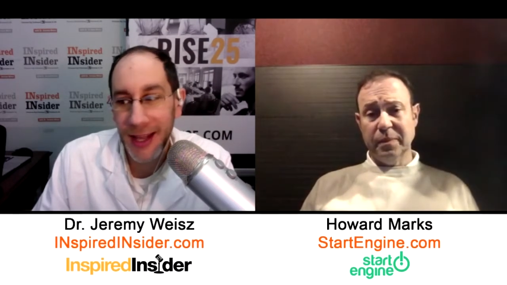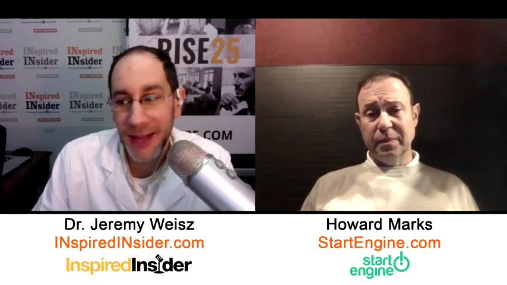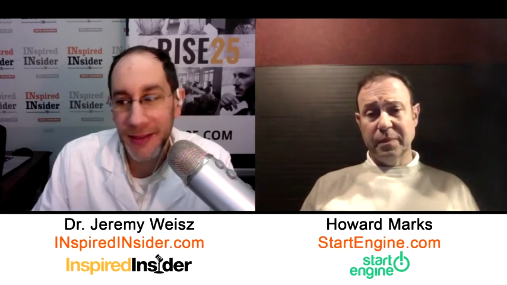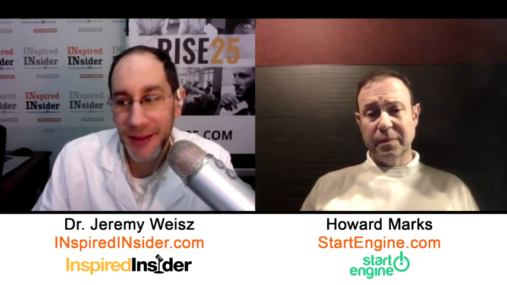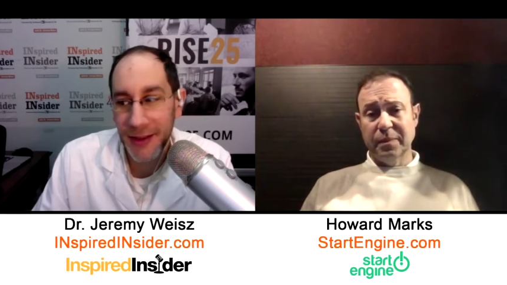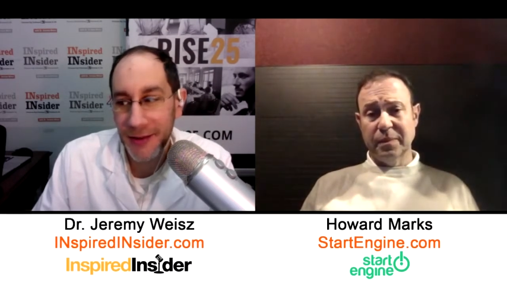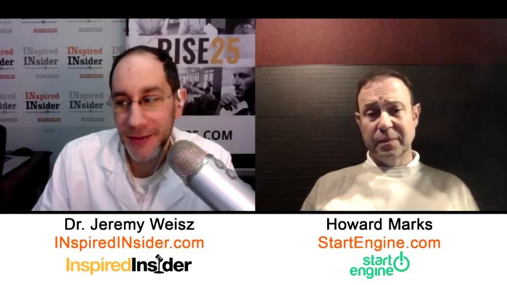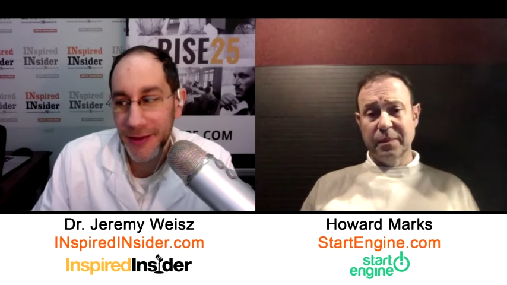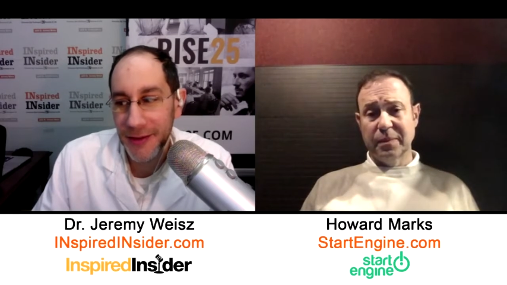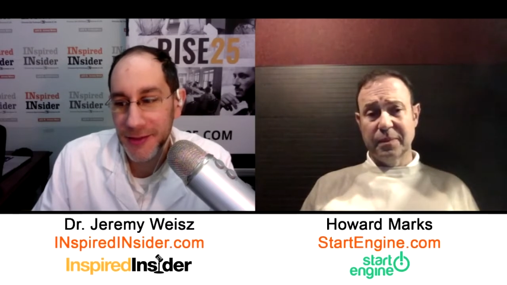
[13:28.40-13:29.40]
Speaker 1: on
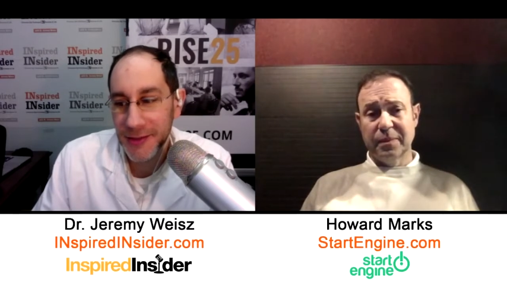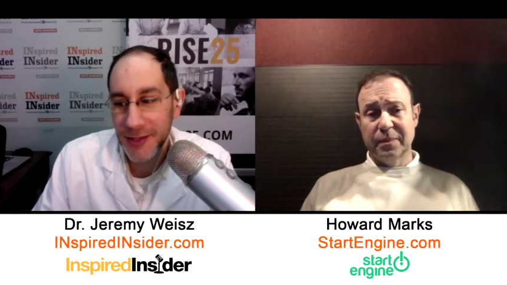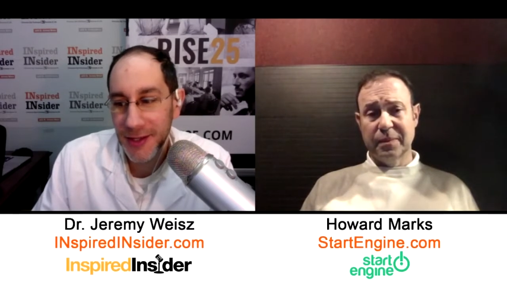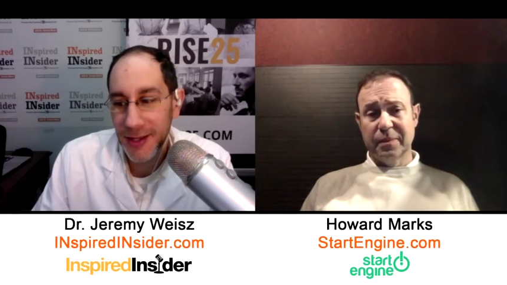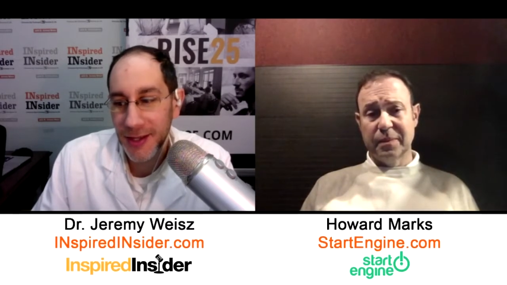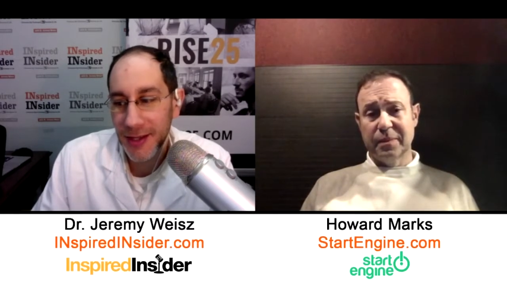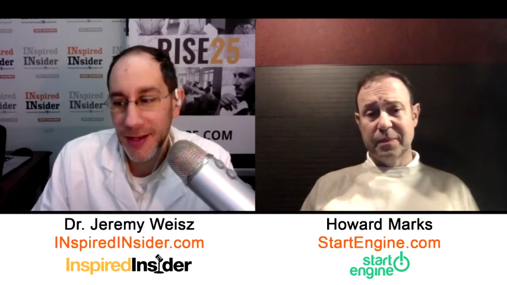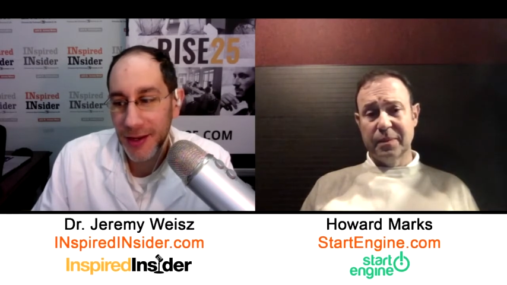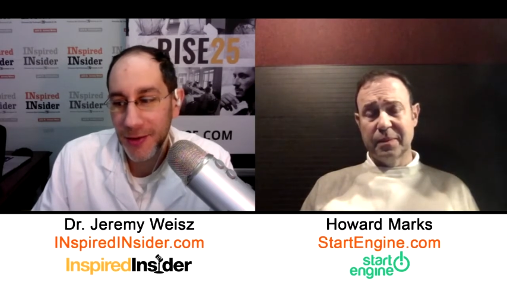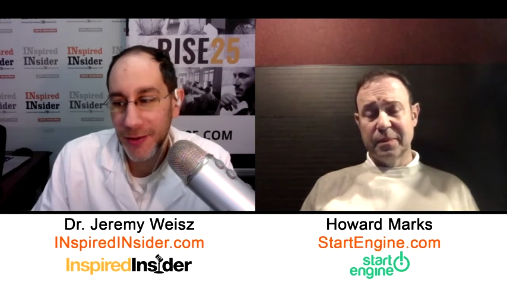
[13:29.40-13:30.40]
there. There's...
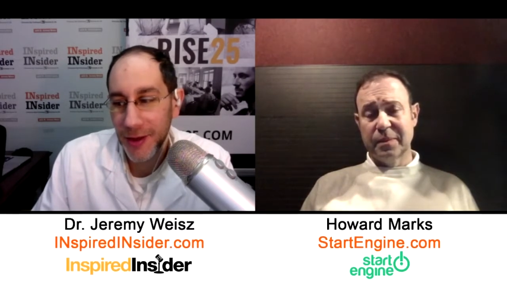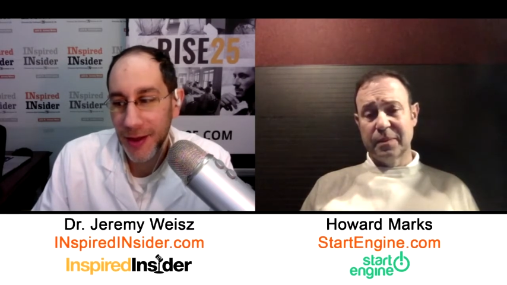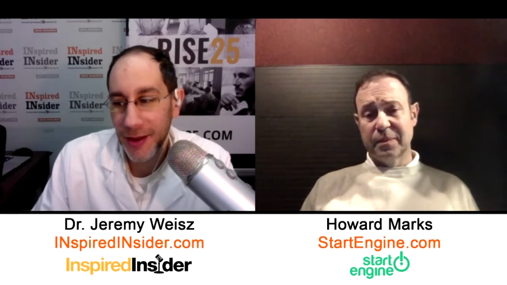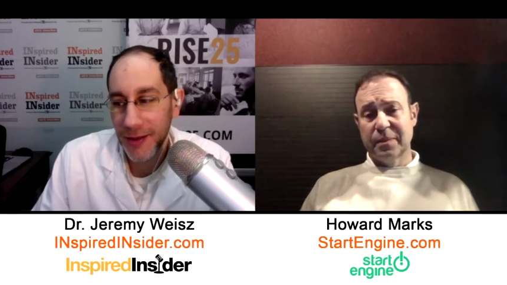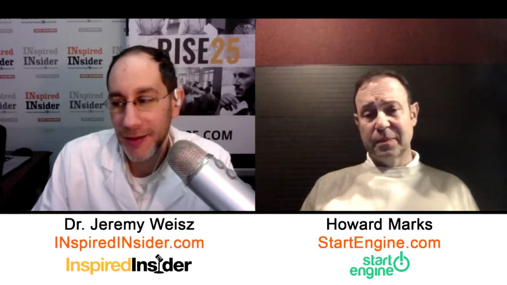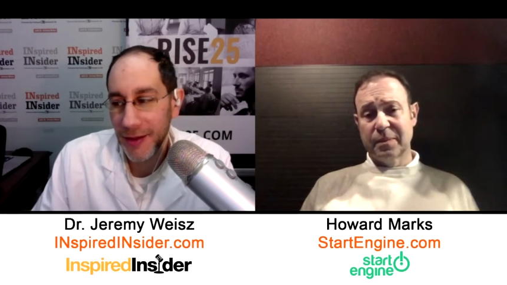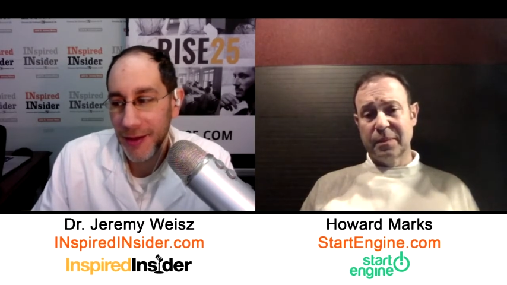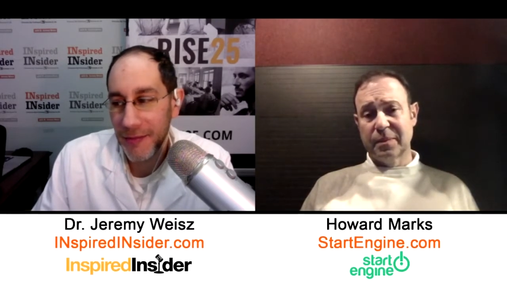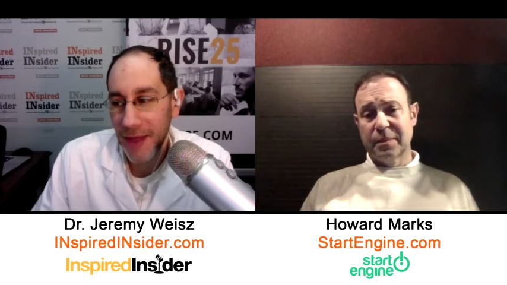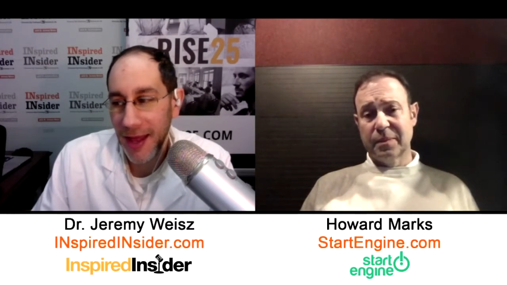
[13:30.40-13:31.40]
you know, uh,
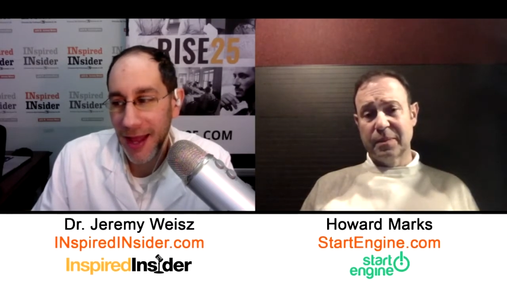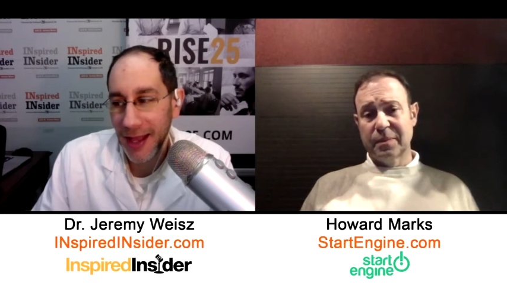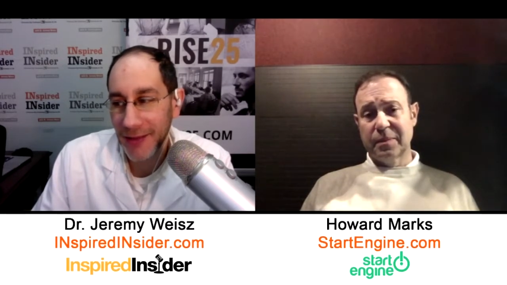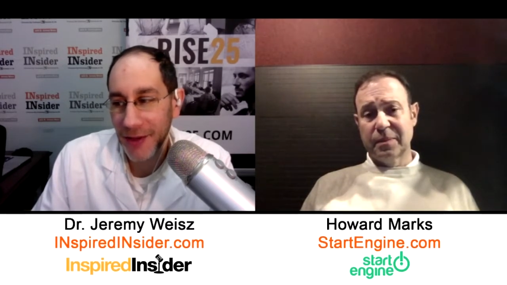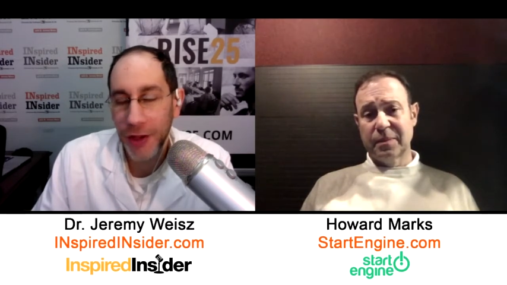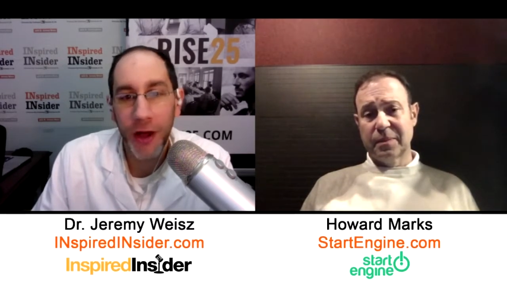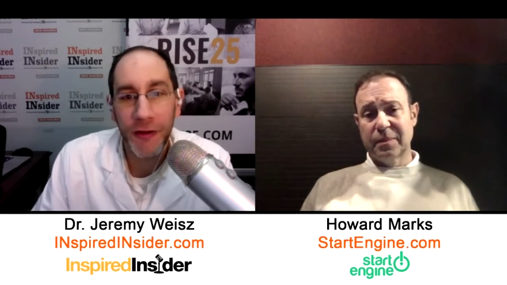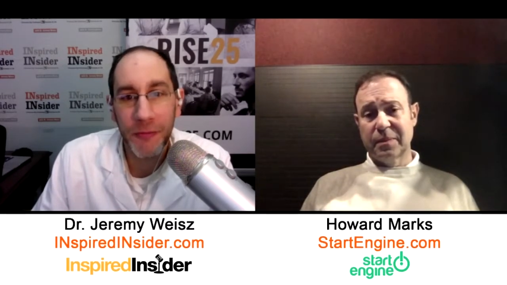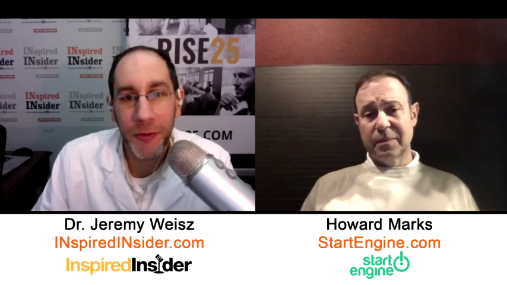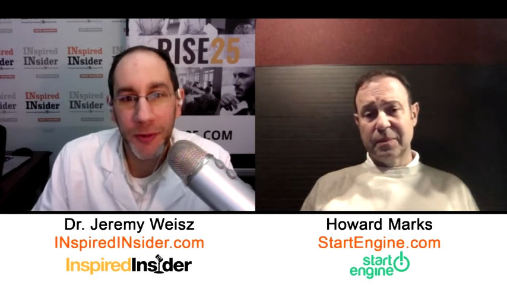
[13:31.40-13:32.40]
a MedX, a
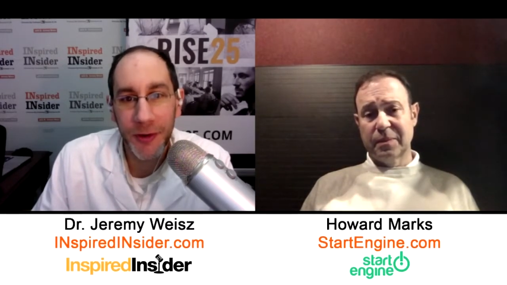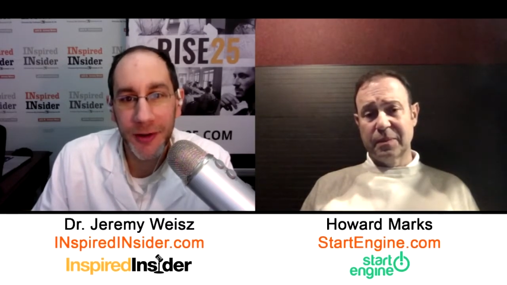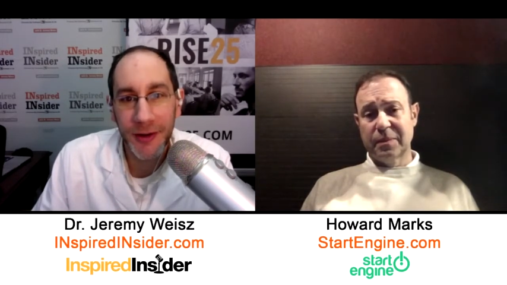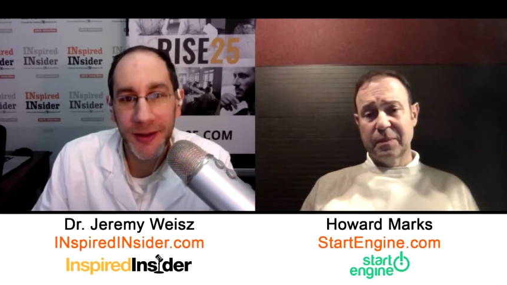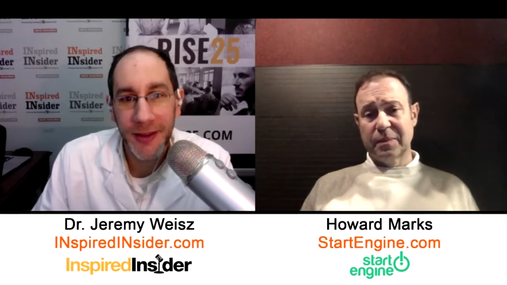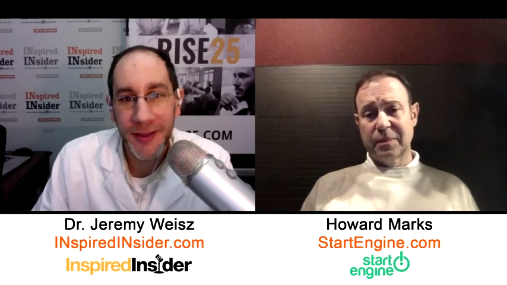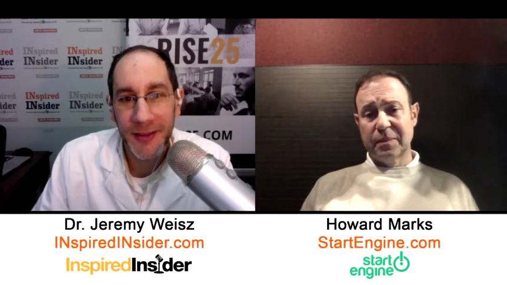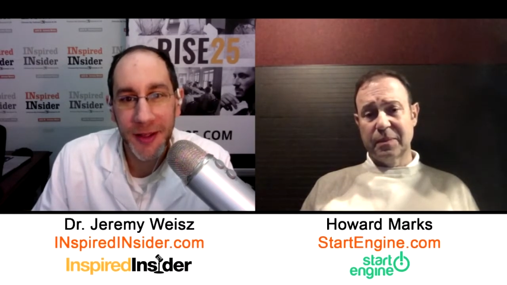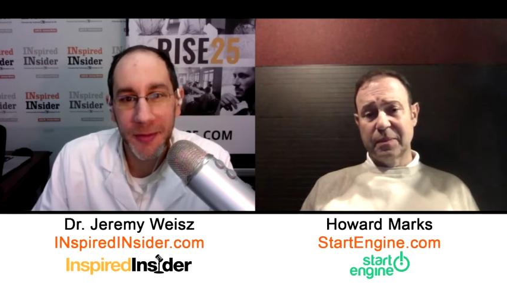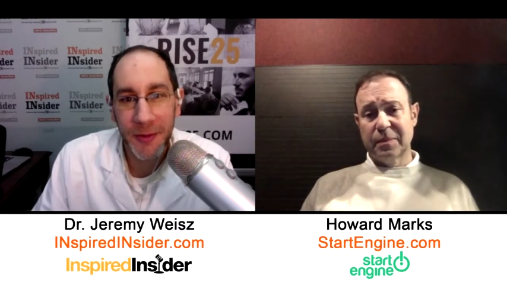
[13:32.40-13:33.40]
golf board.
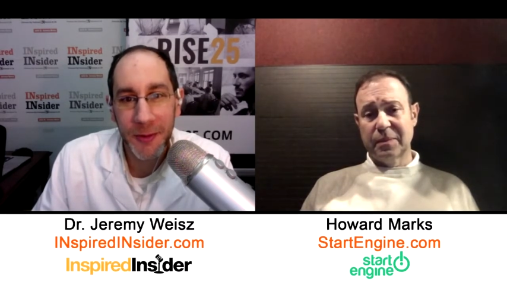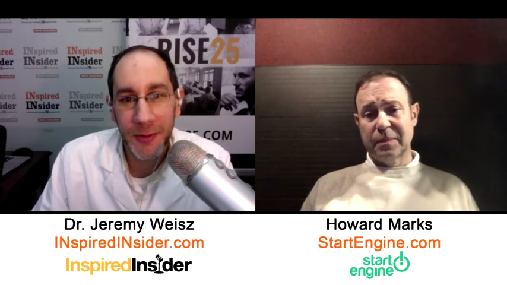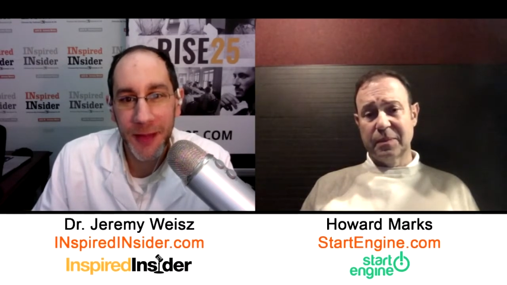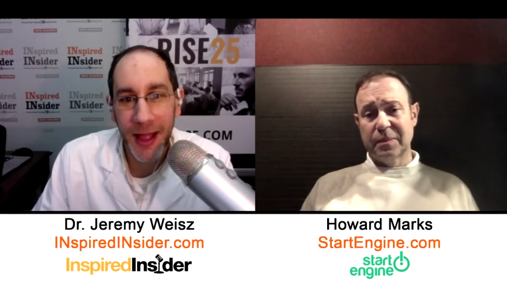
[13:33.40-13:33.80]
There's a couple of cool.